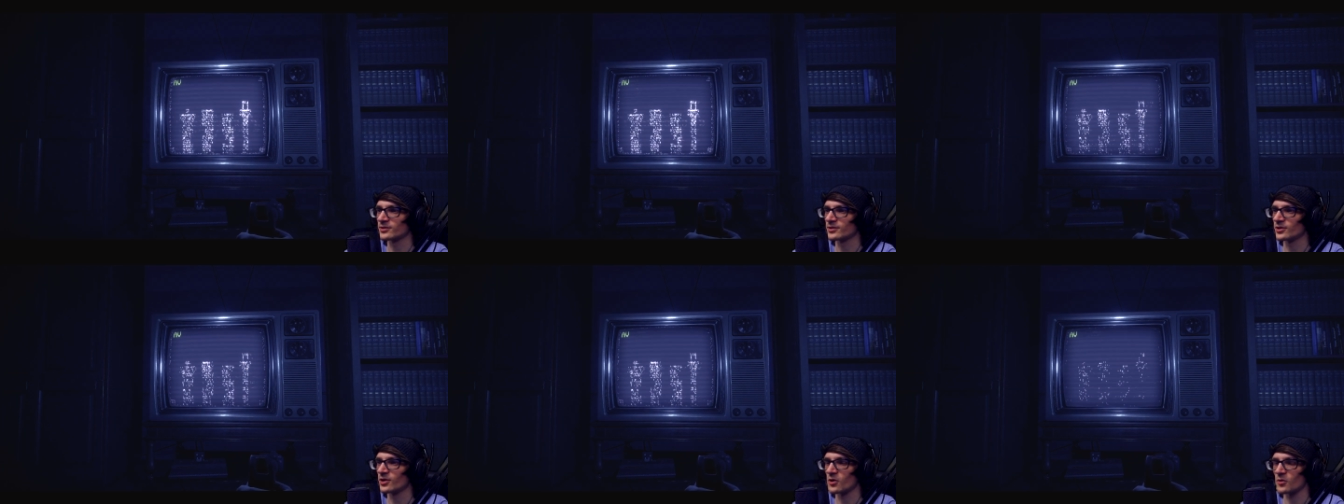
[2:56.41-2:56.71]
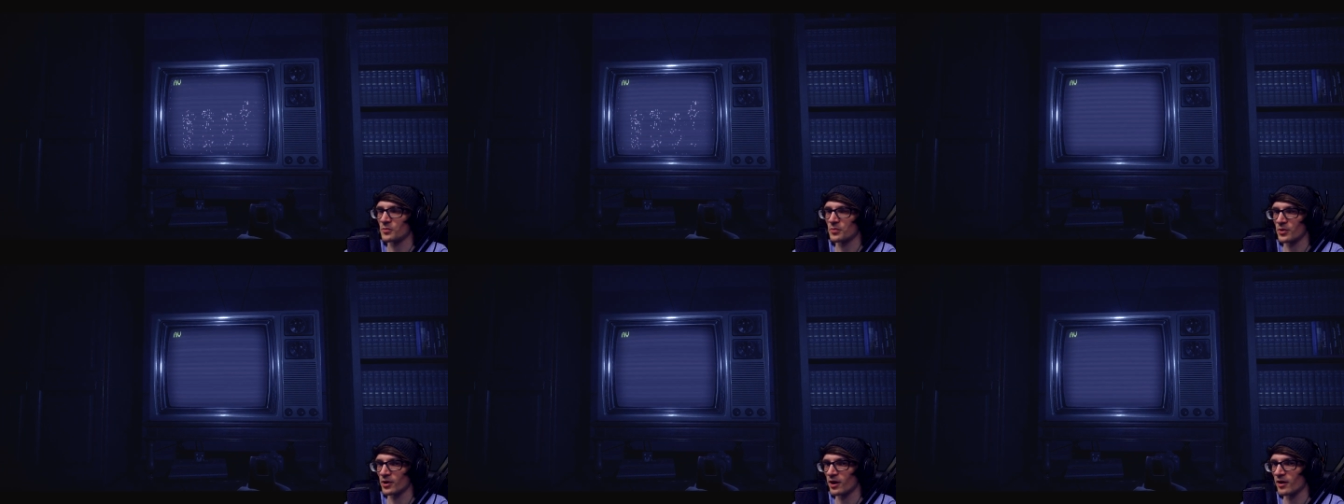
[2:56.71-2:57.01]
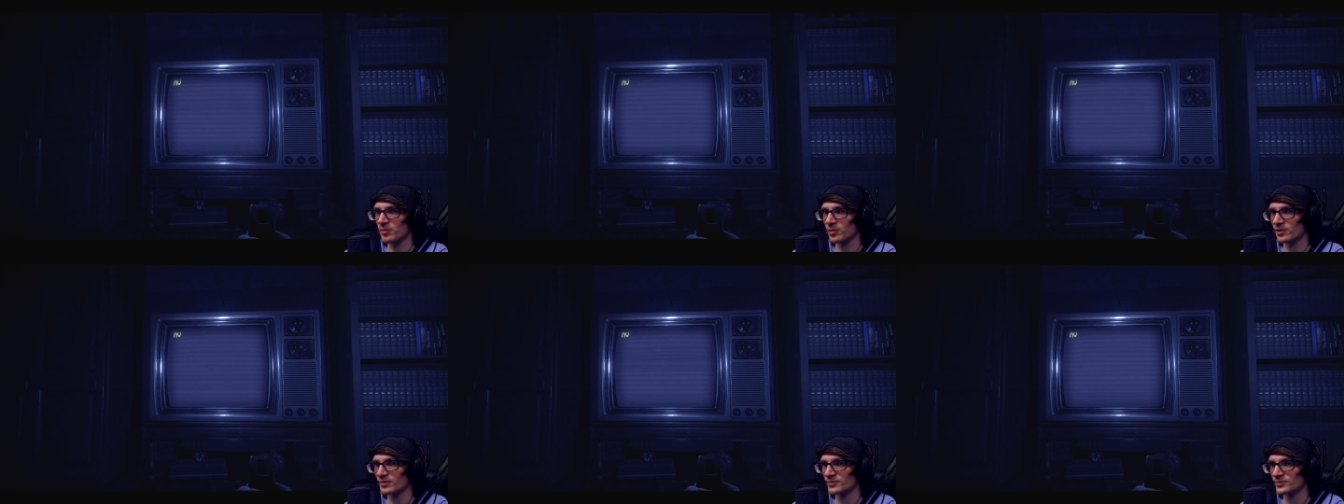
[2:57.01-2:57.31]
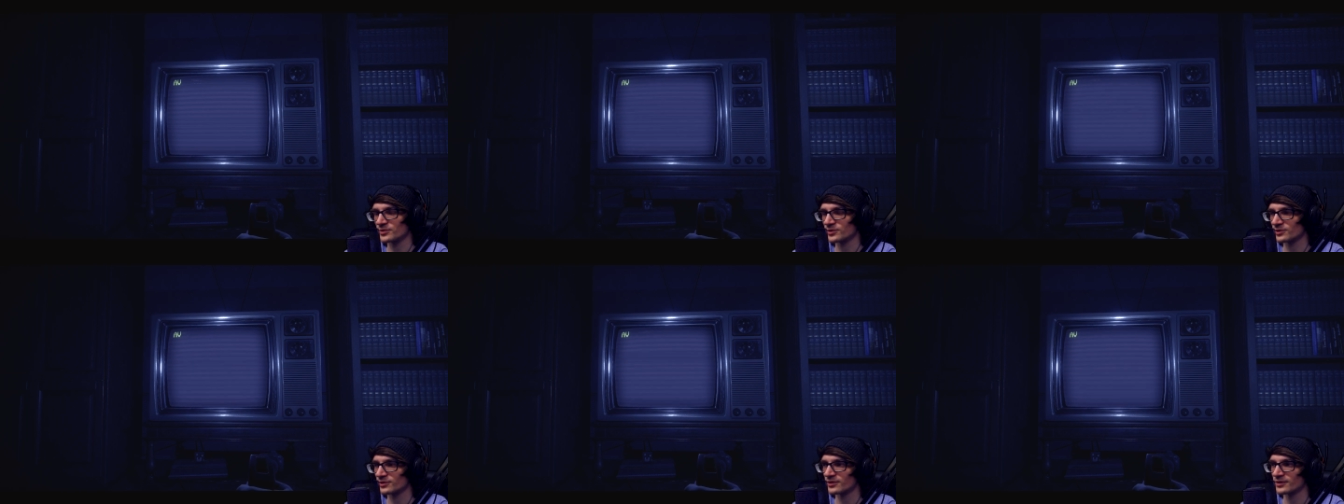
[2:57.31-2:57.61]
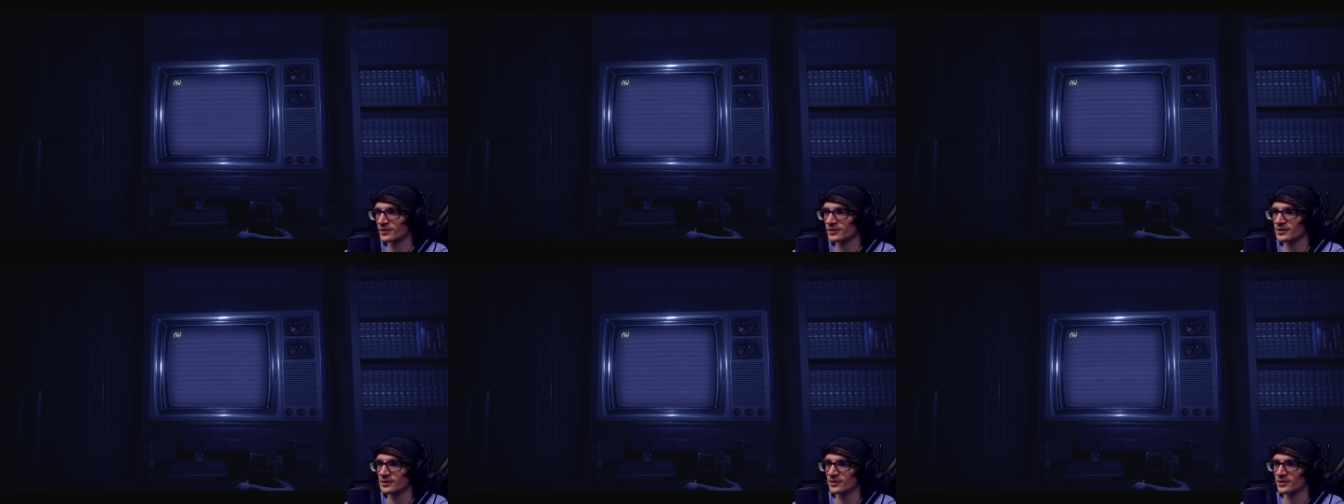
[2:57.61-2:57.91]
No problems,
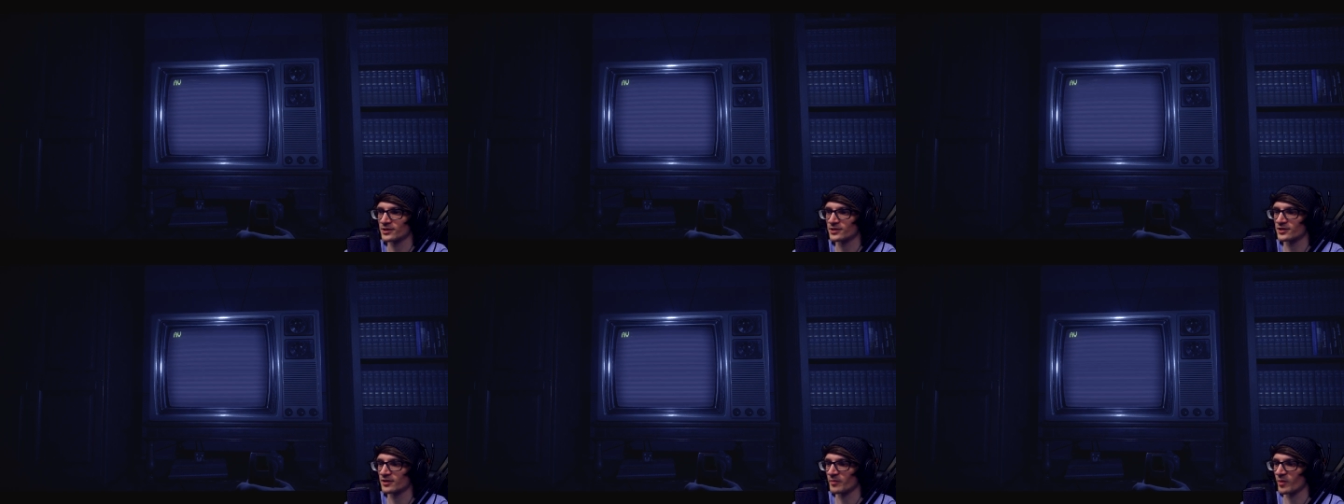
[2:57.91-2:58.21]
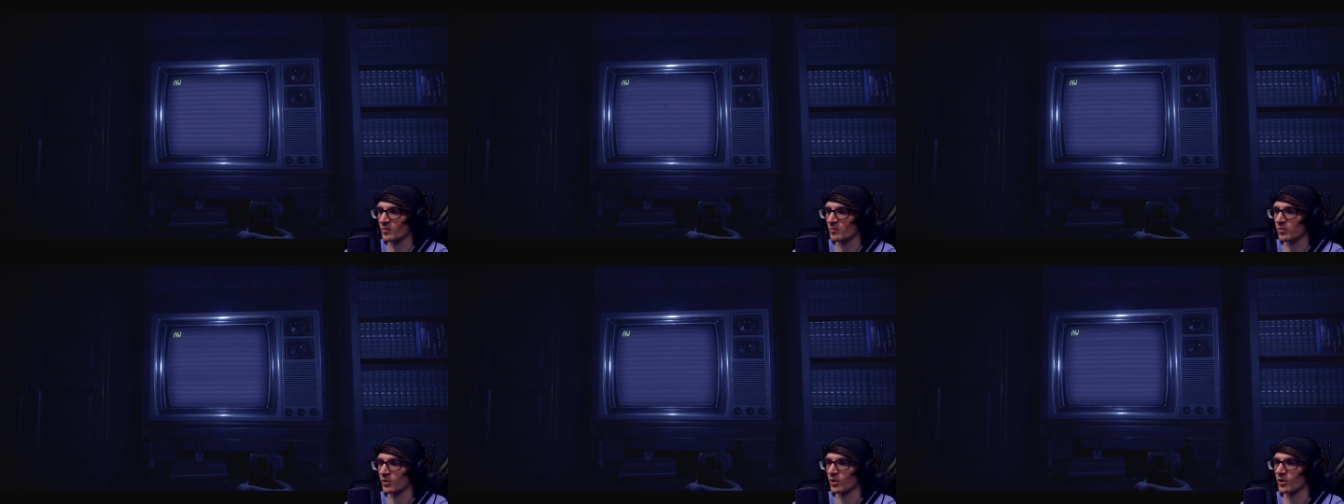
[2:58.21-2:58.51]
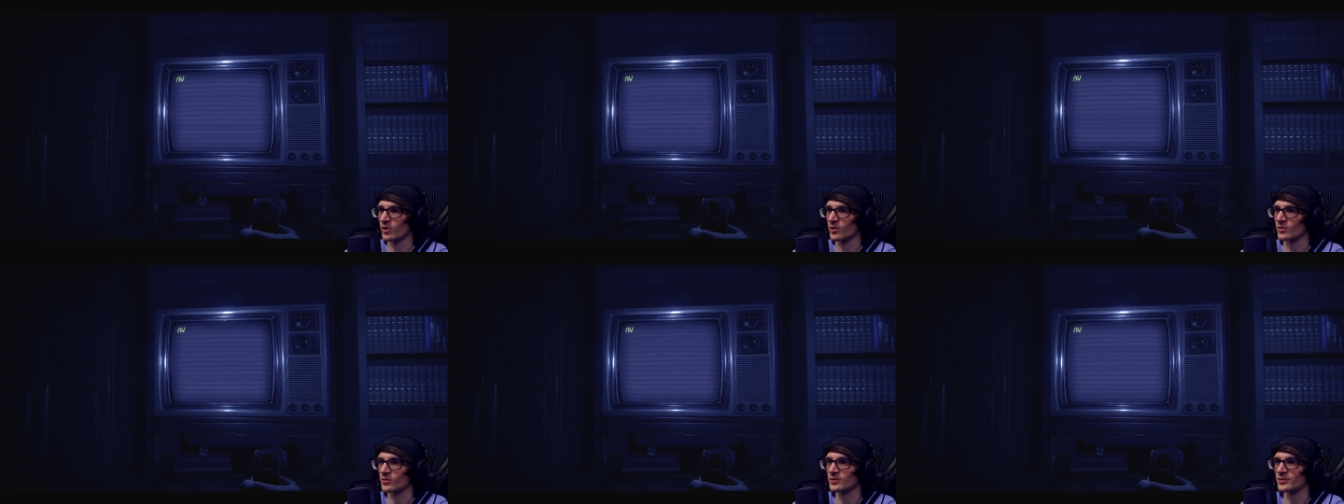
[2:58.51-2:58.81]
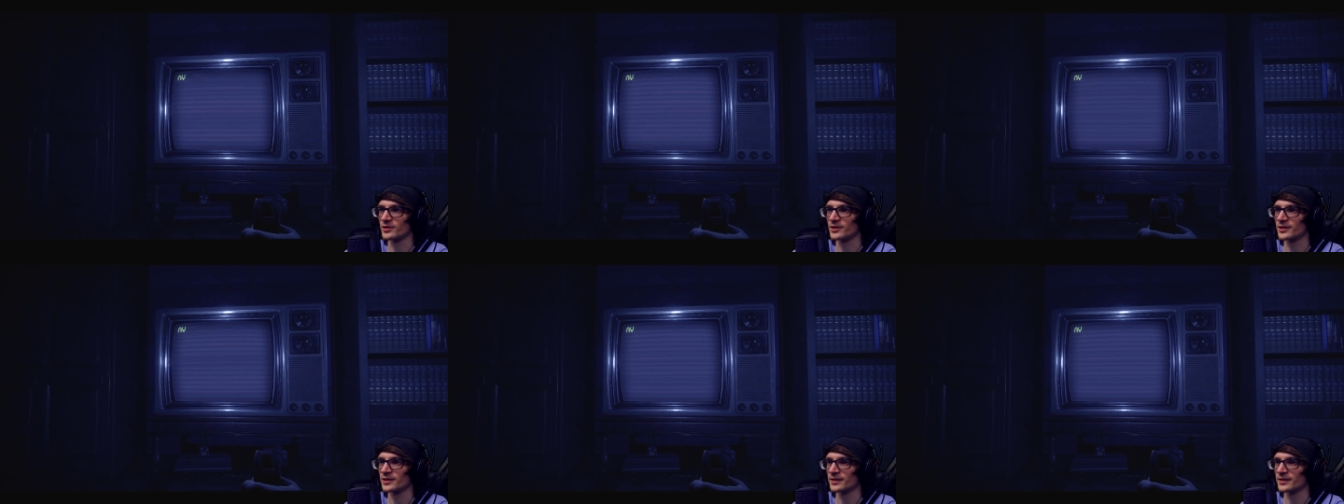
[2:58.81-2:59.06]
because I'm a pro.